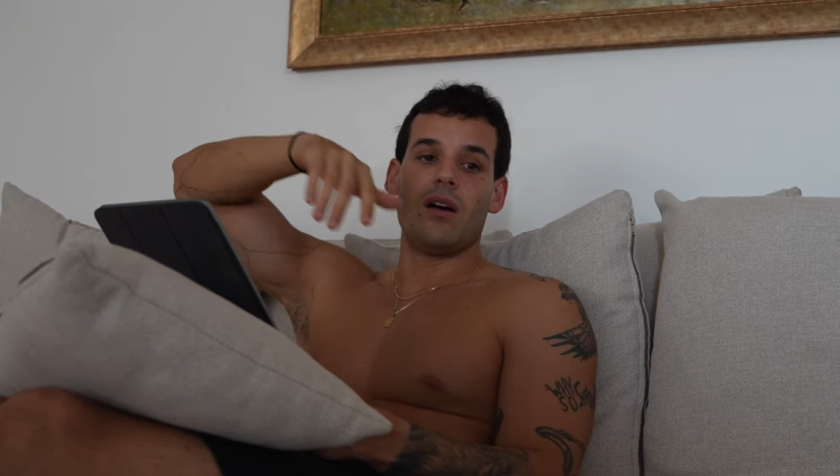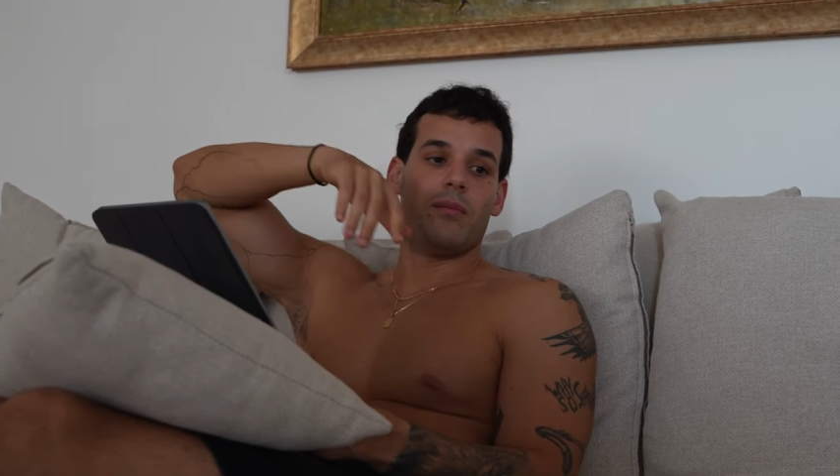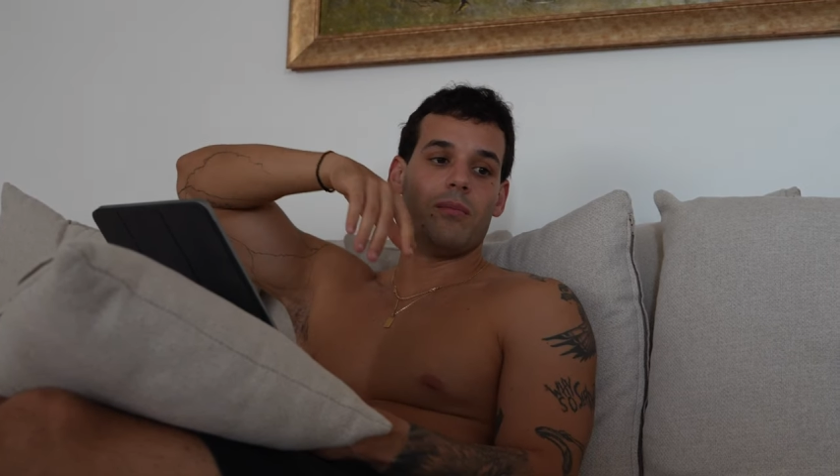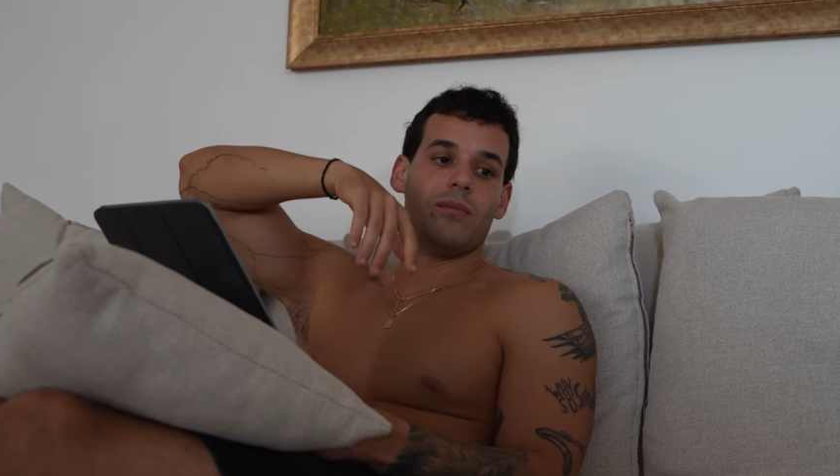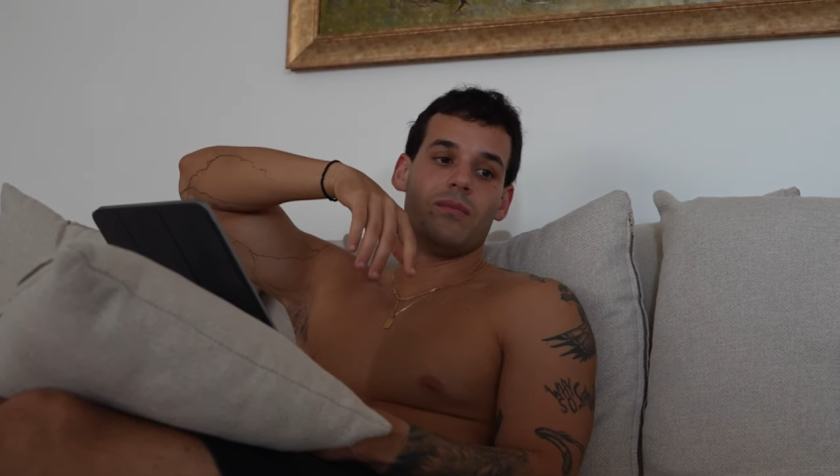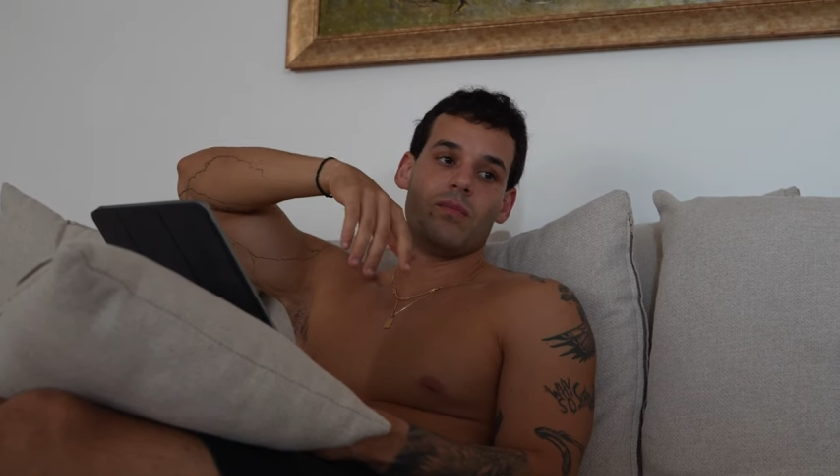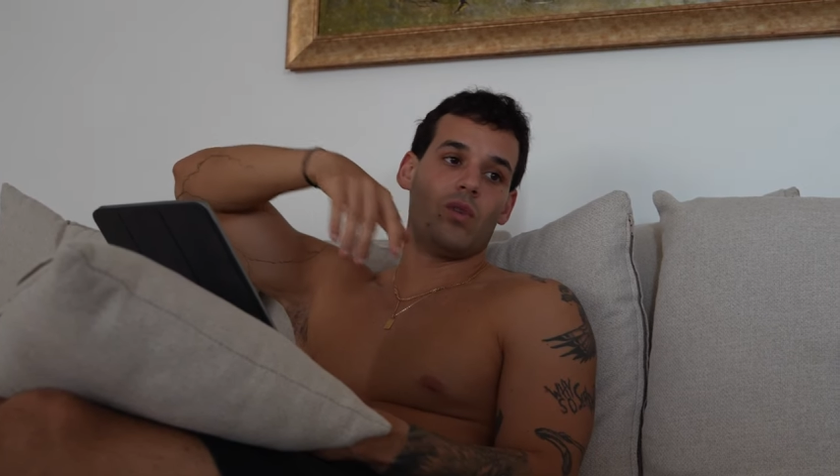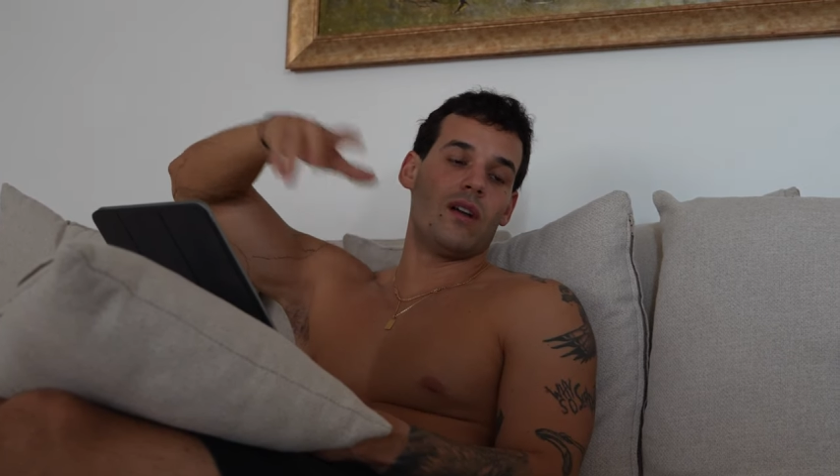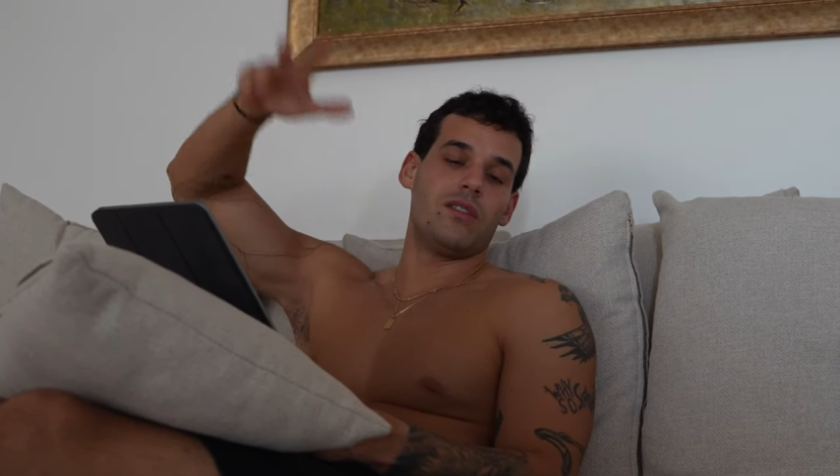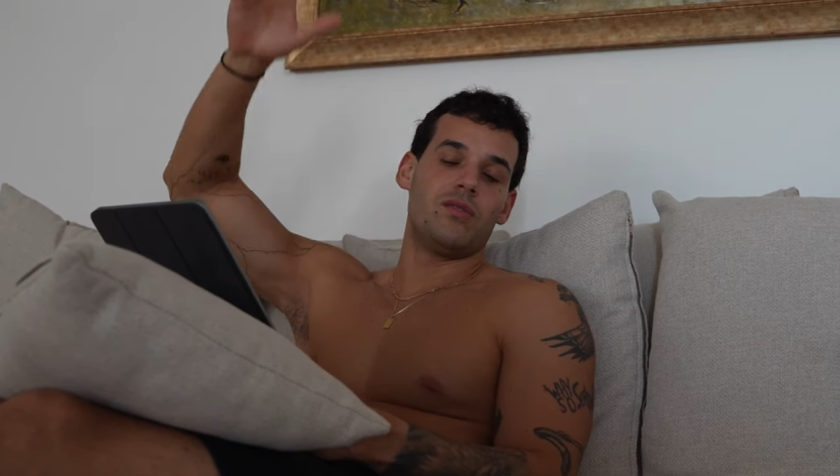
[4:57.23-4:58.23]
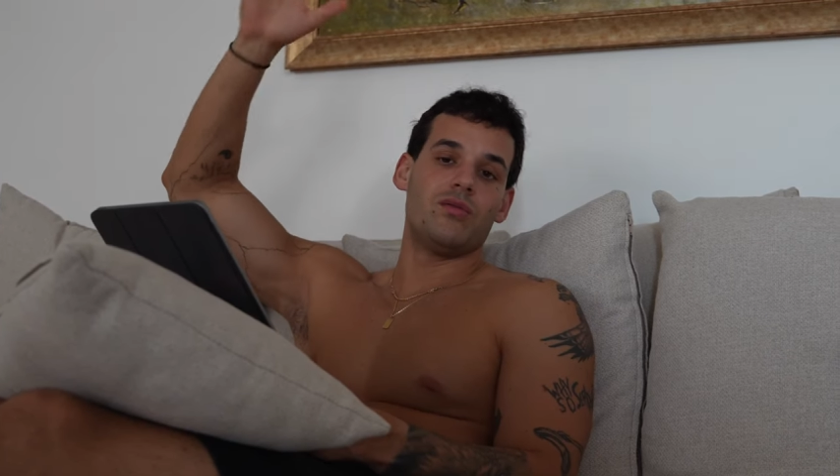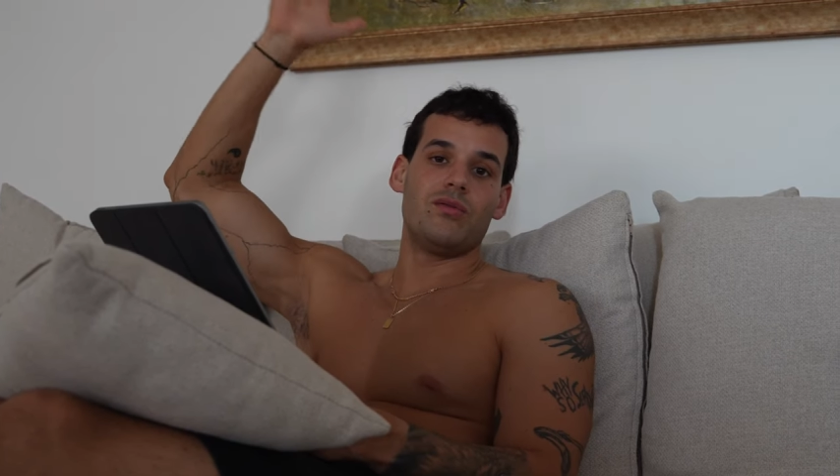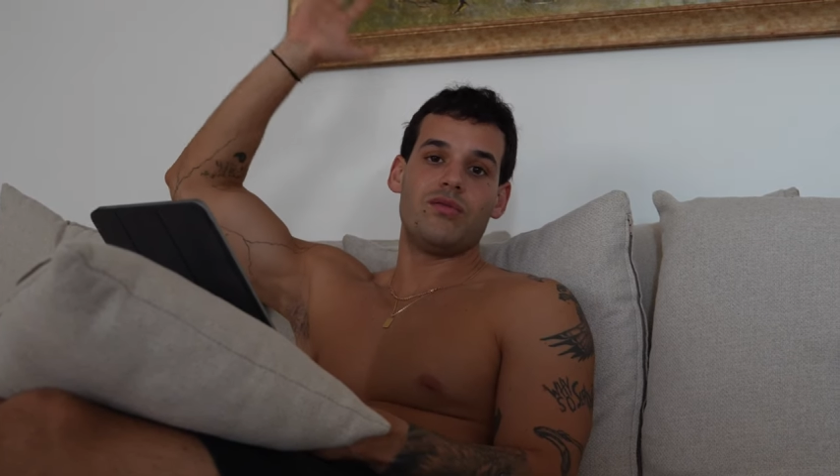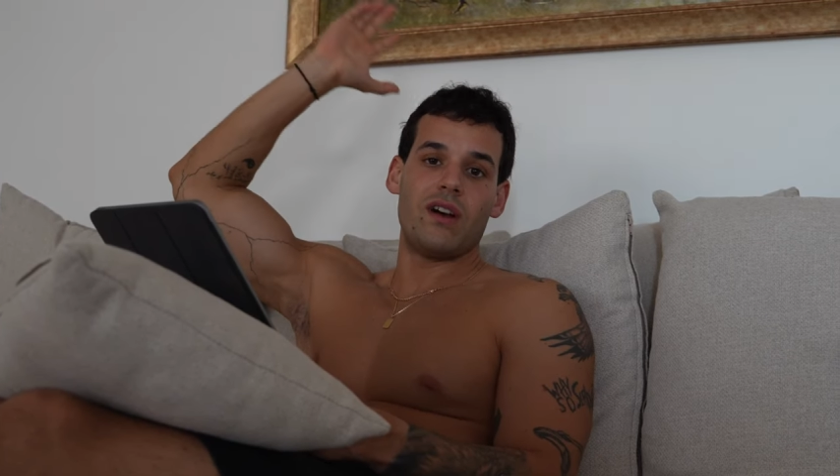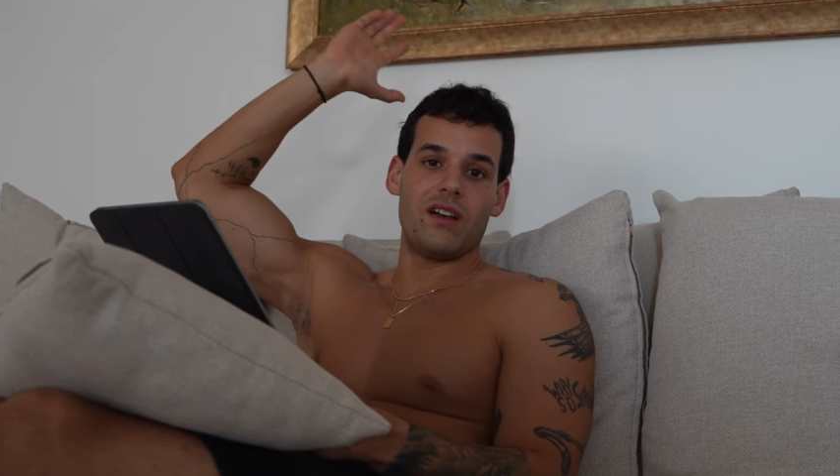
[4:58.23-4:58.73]
um, one,
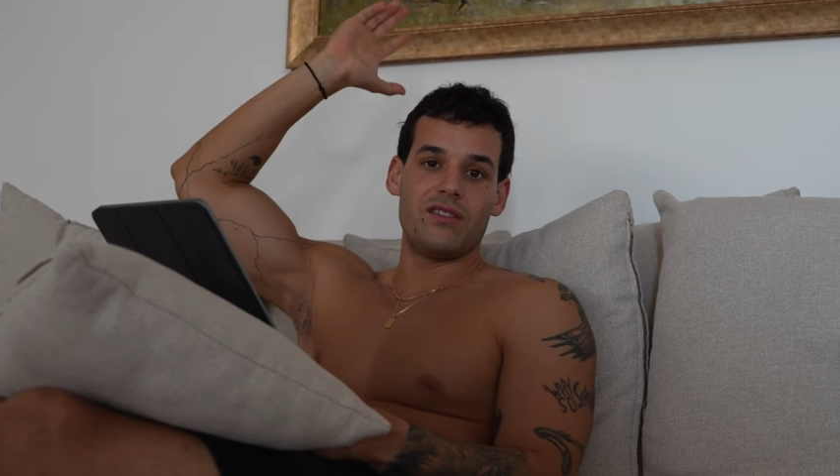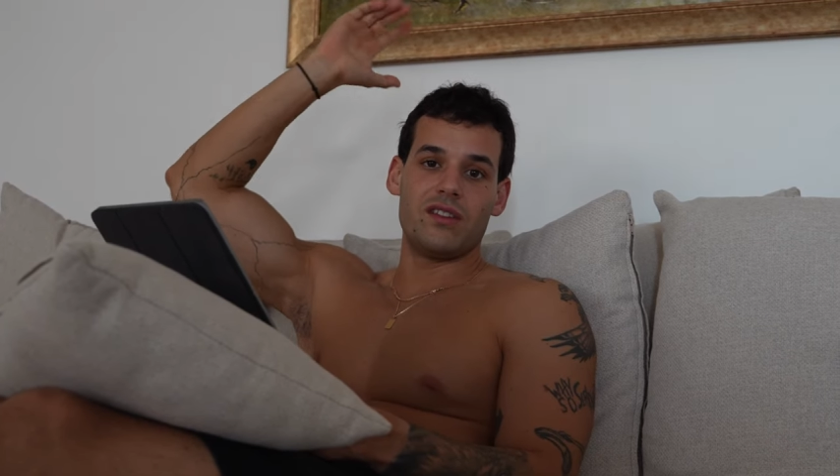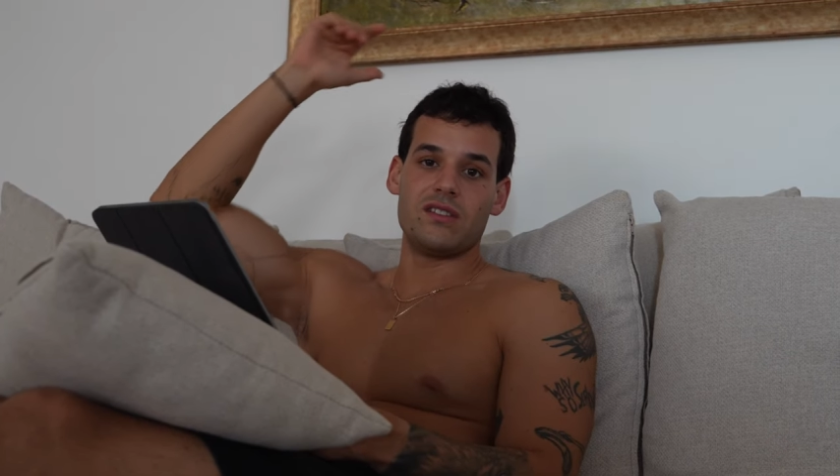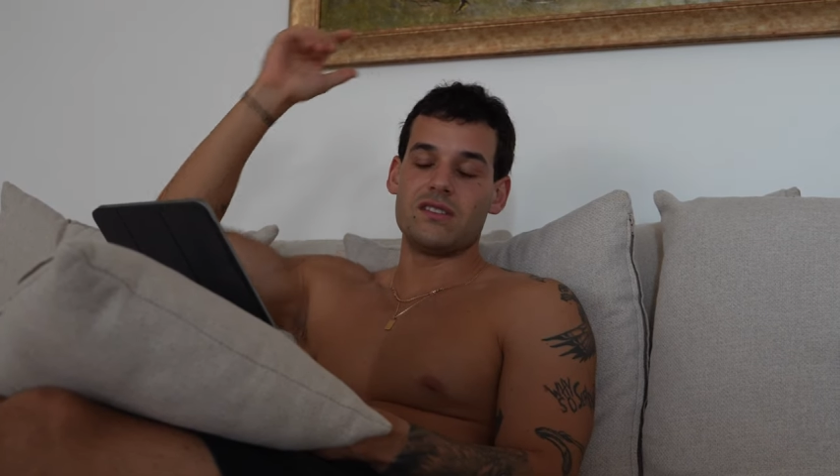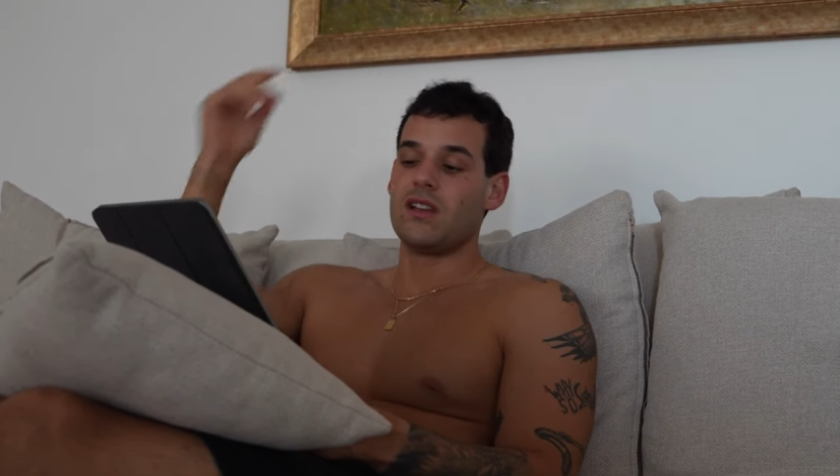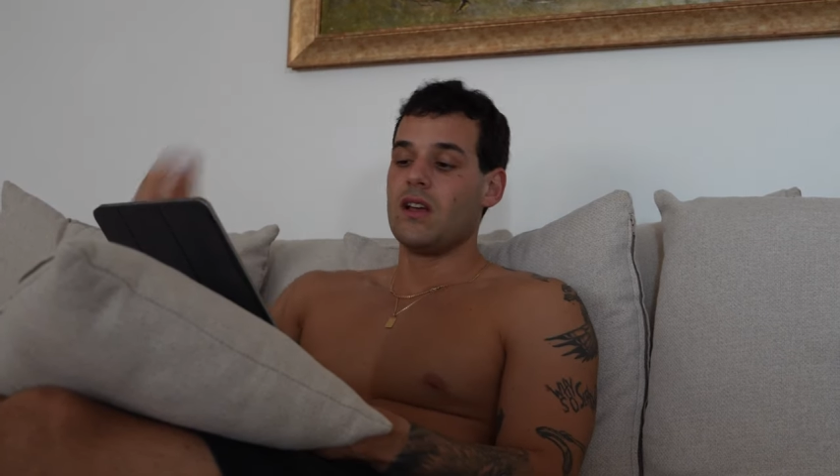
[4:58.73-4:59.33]
two, five years.